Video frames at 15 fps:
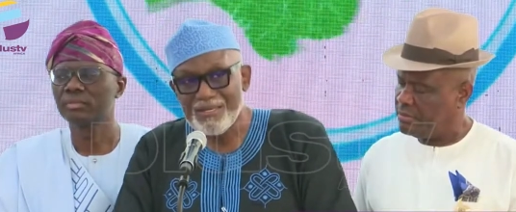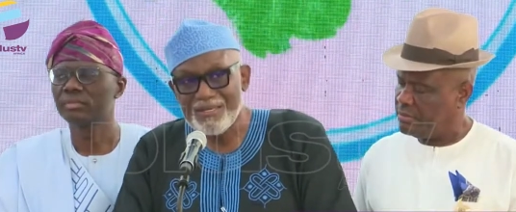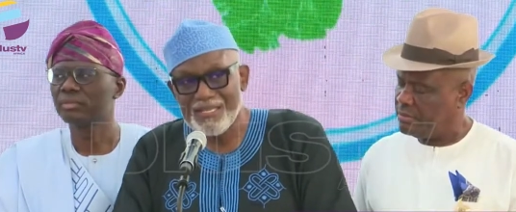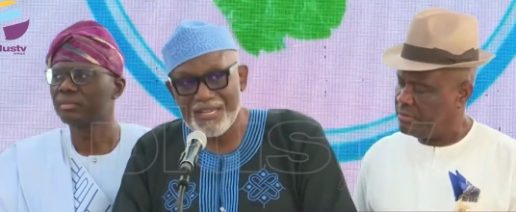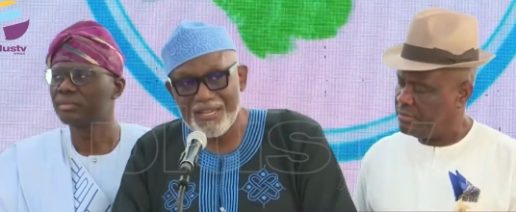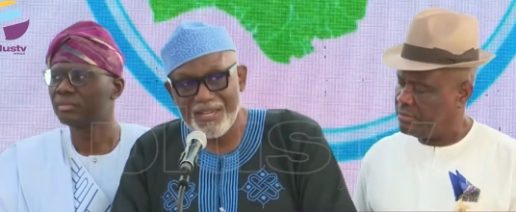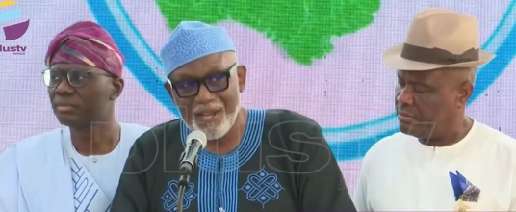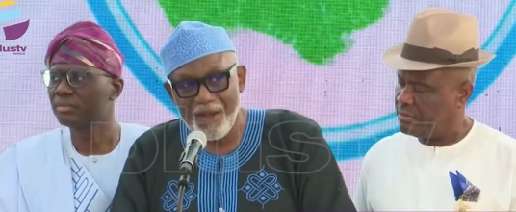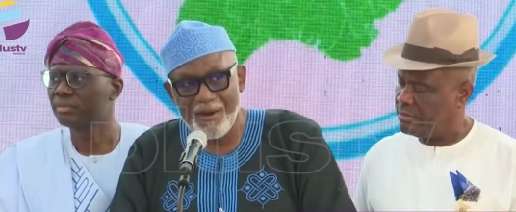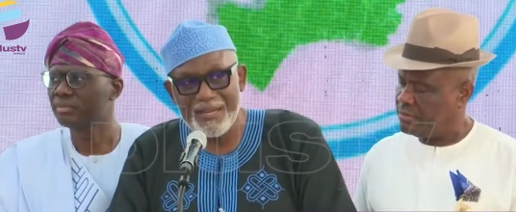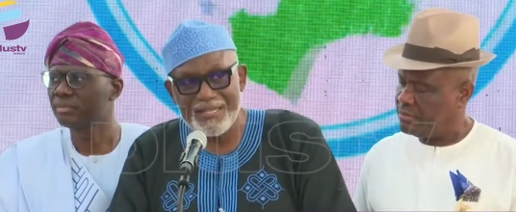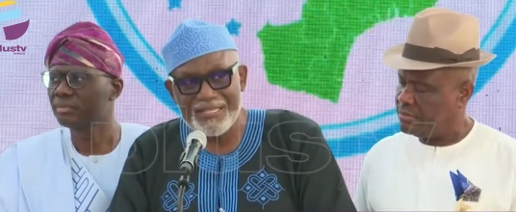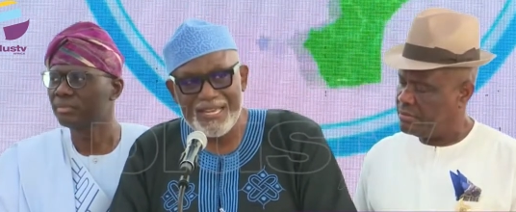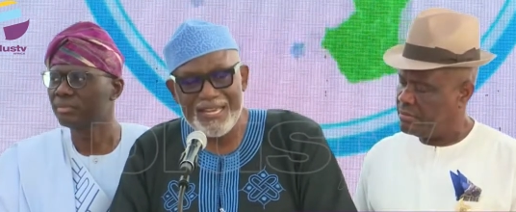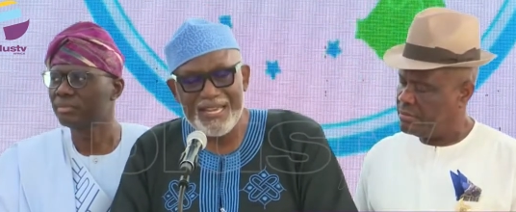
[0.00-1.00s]

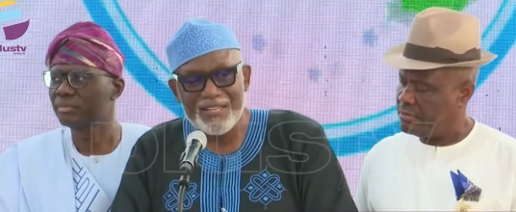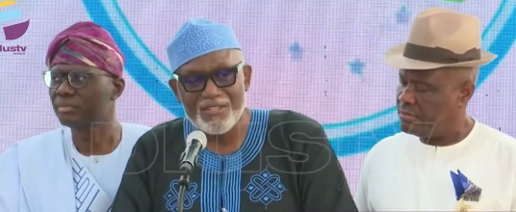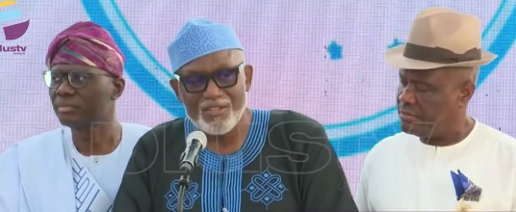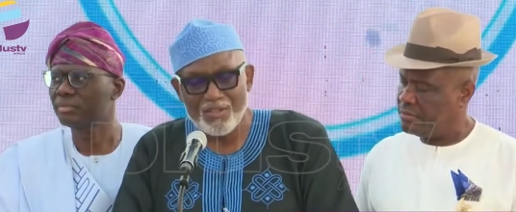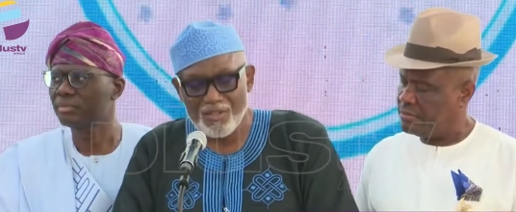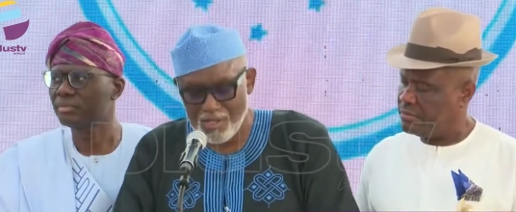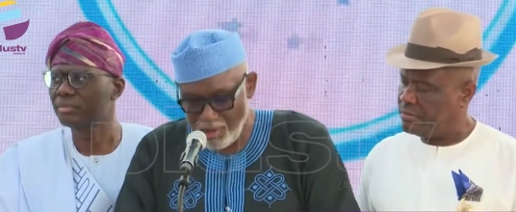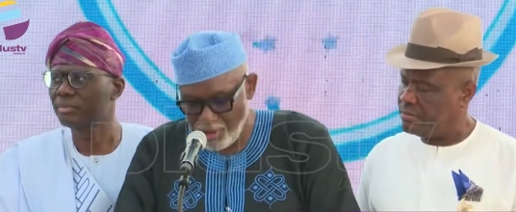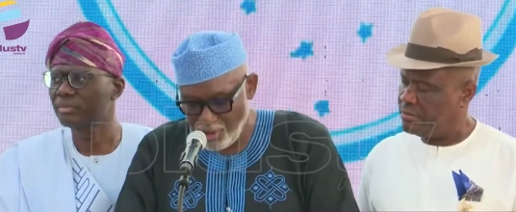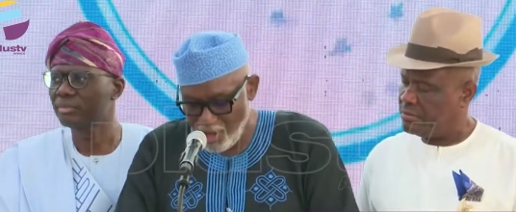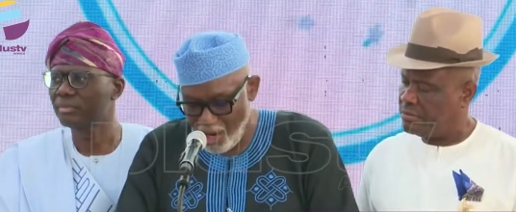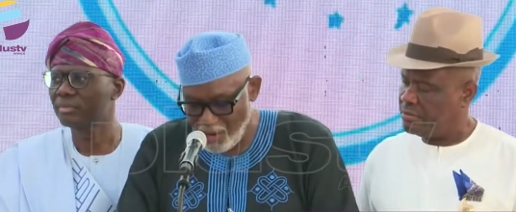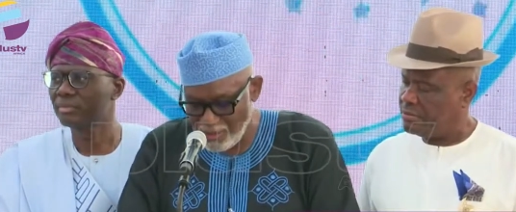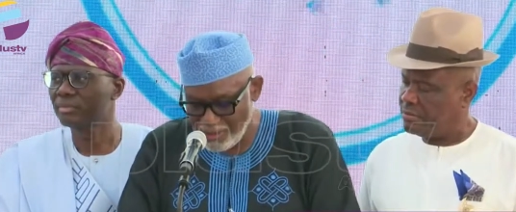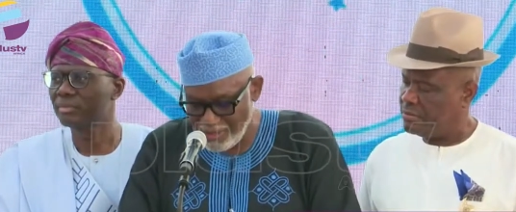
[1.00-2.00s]
Speaker 1: security
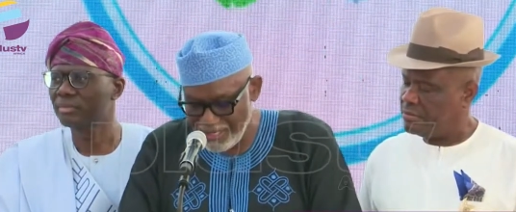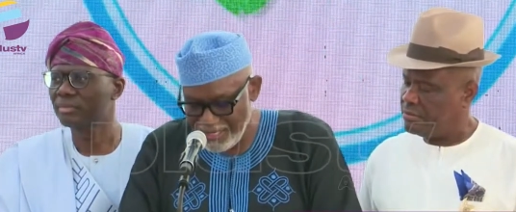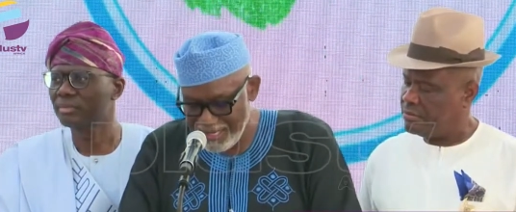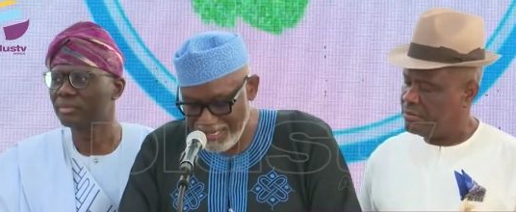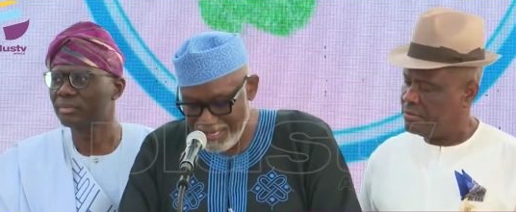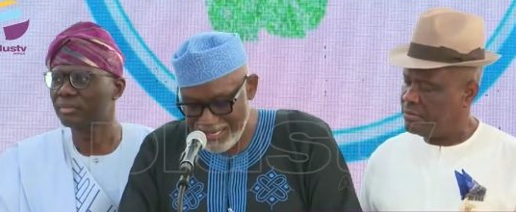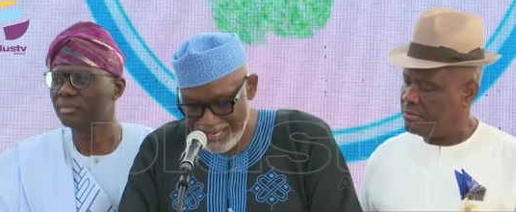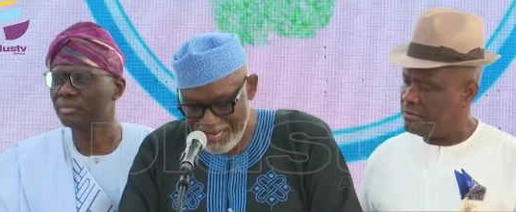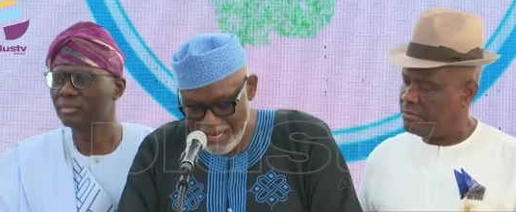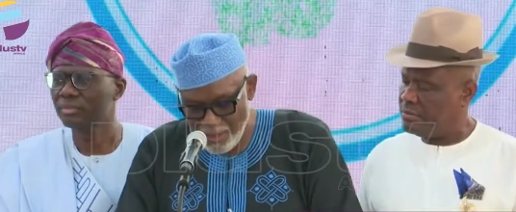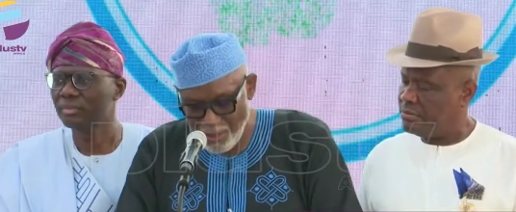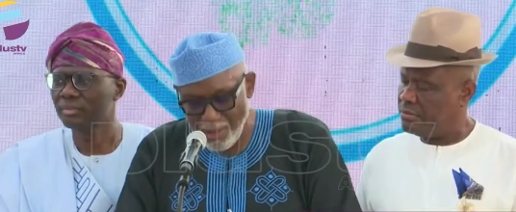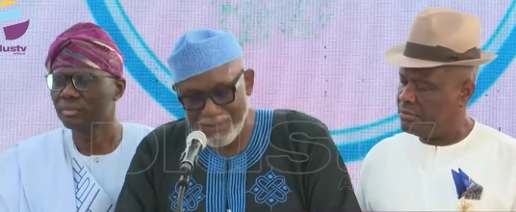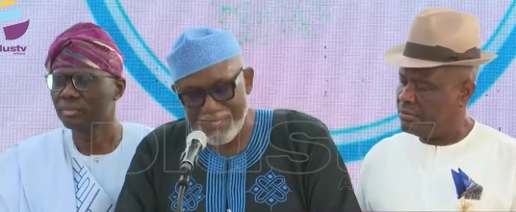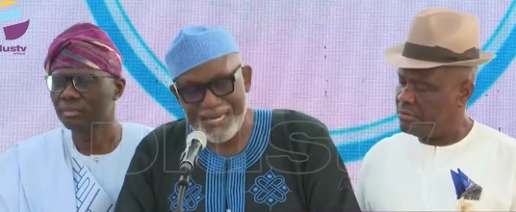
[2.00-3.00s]
institutions need
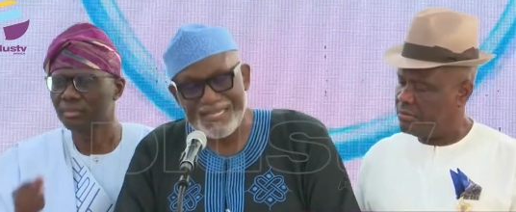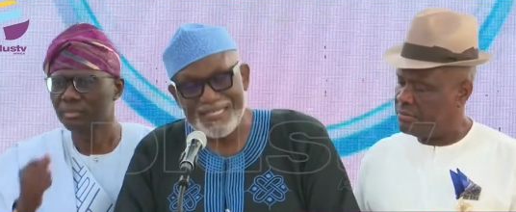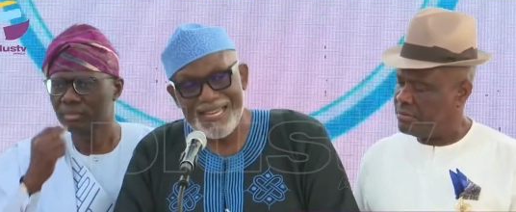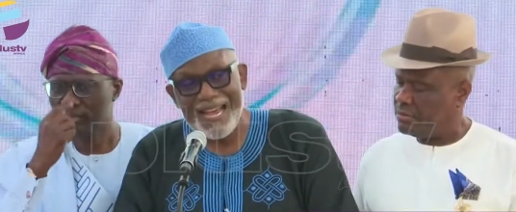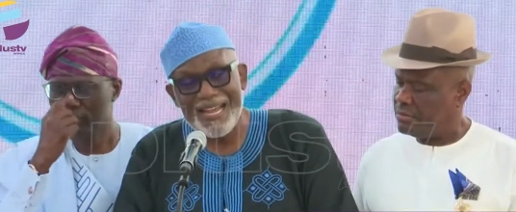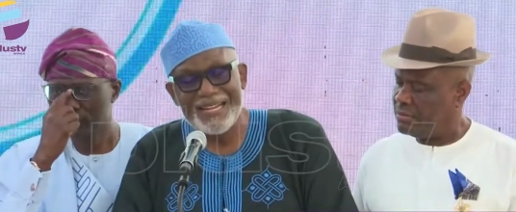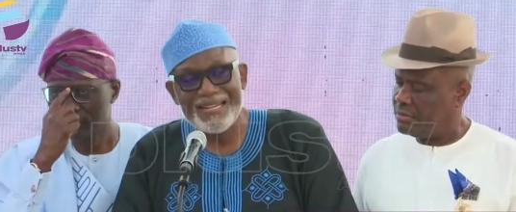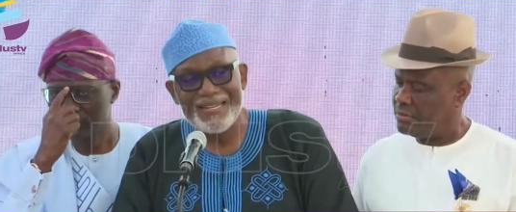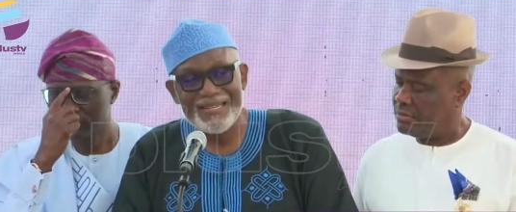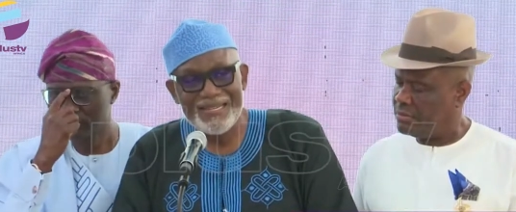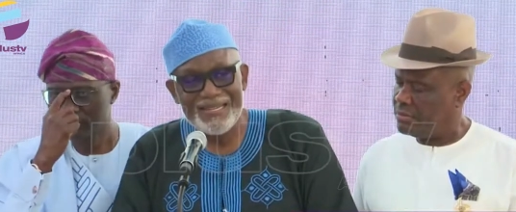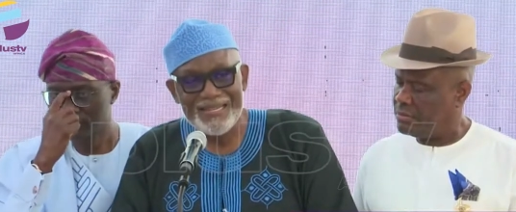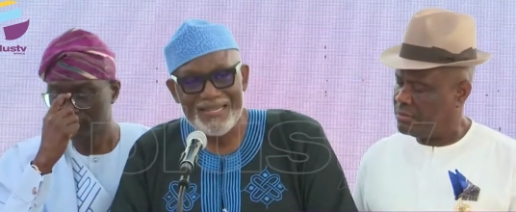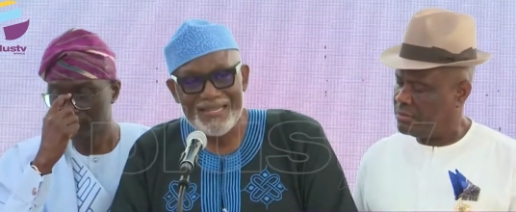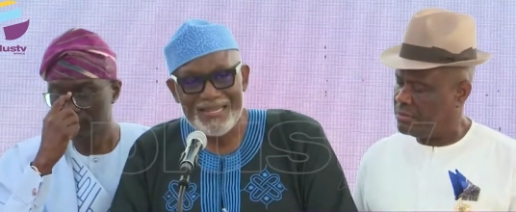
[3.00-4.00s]
to undertake
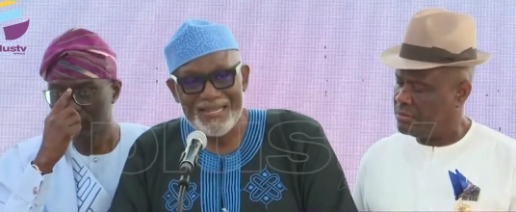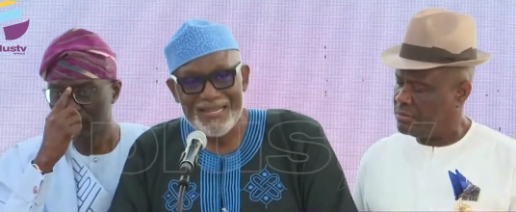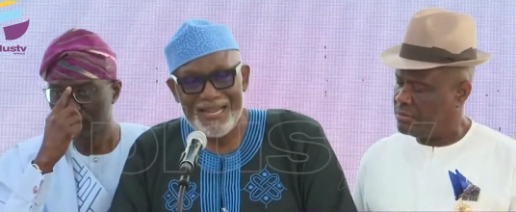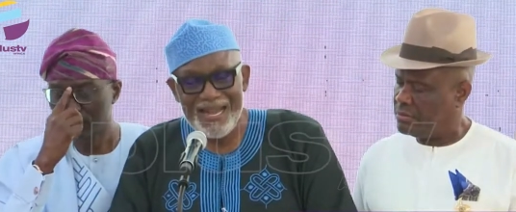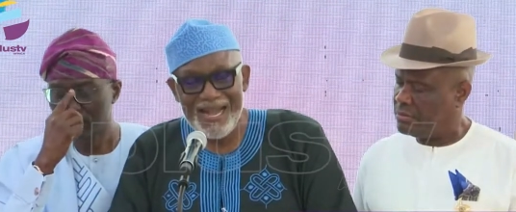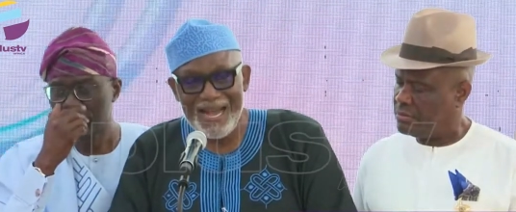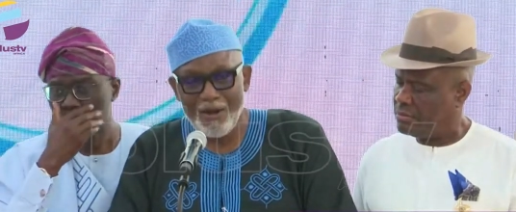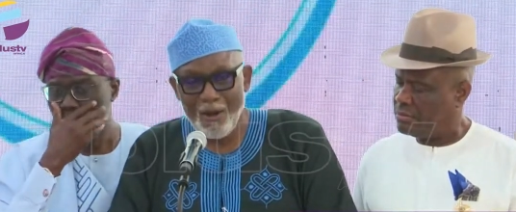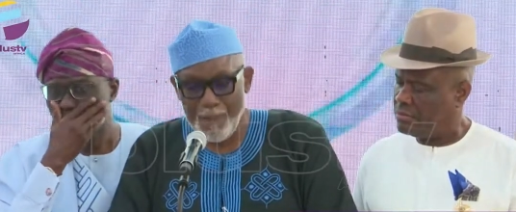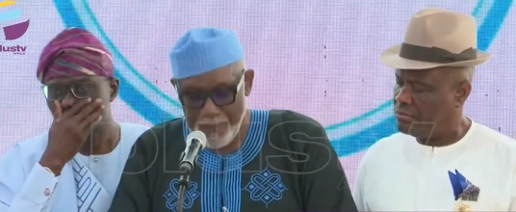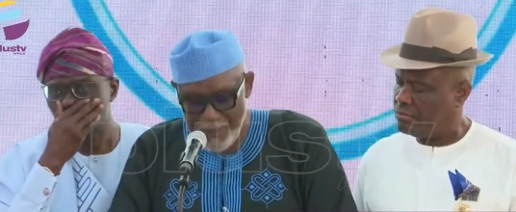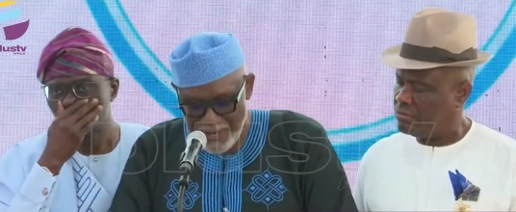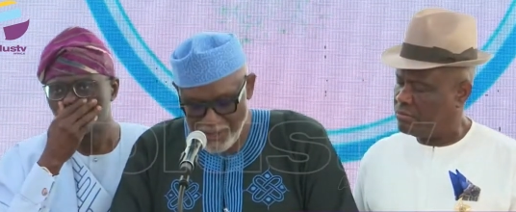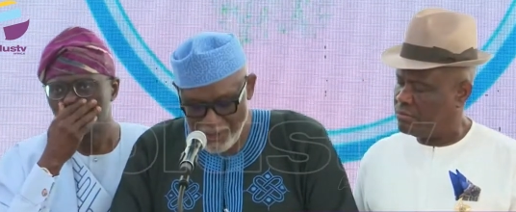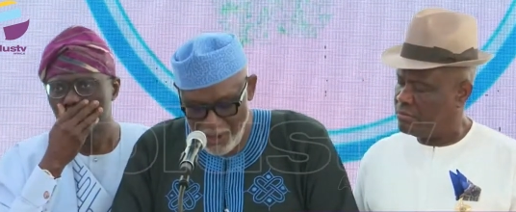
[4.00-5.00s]
an
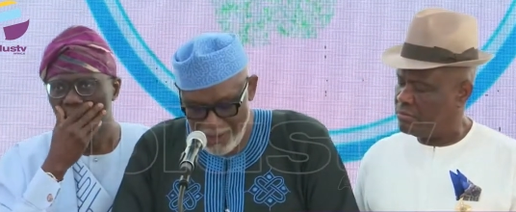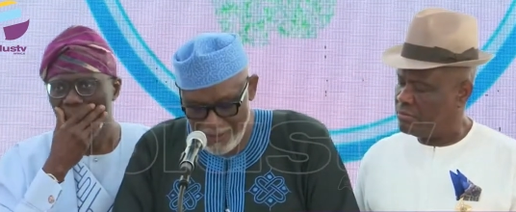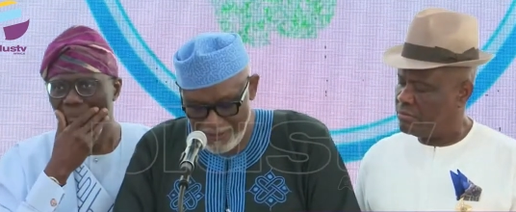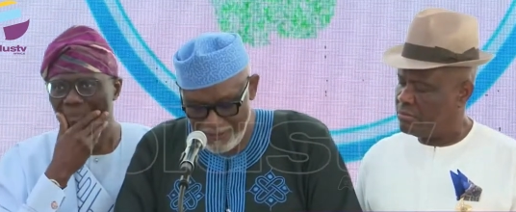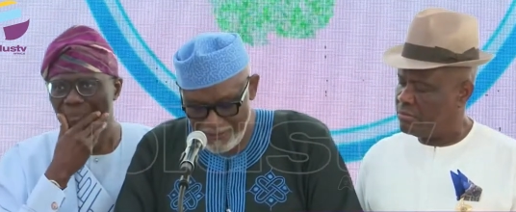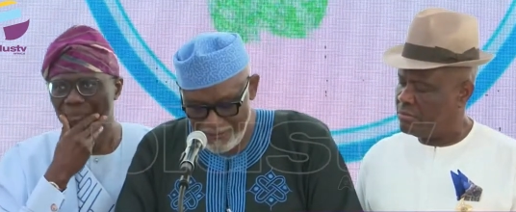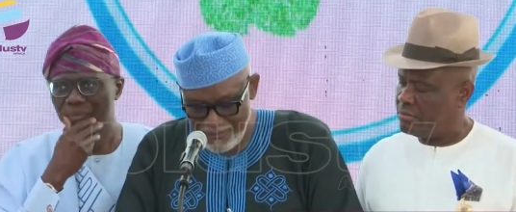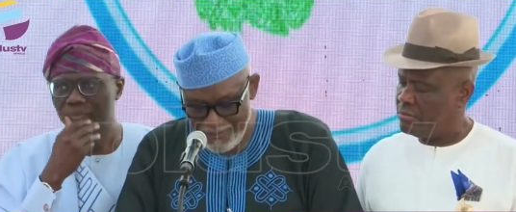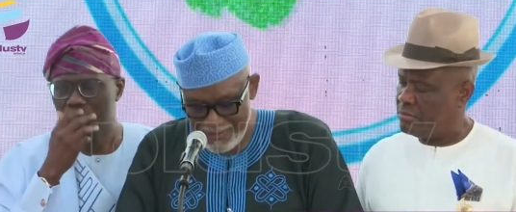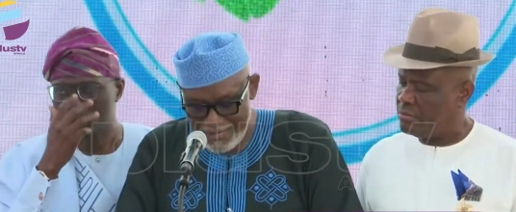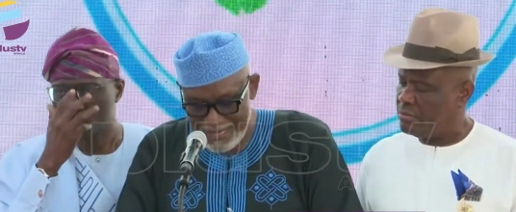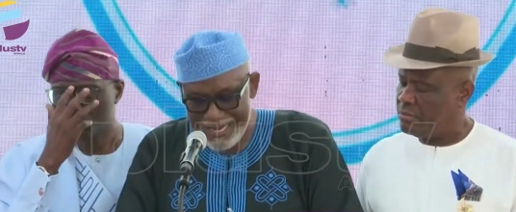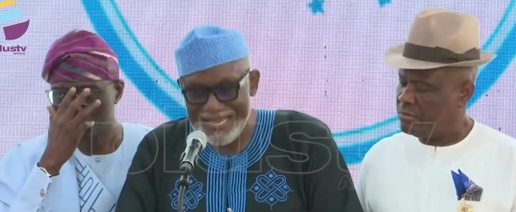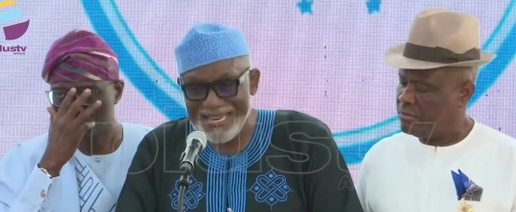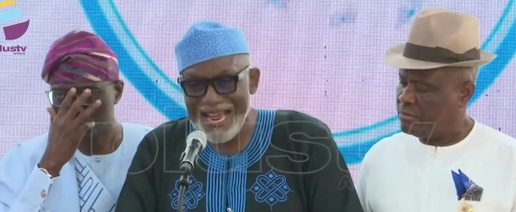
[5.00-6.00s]
operation
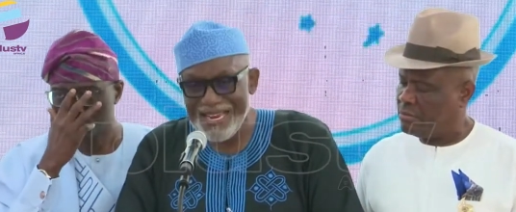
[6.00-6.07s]
in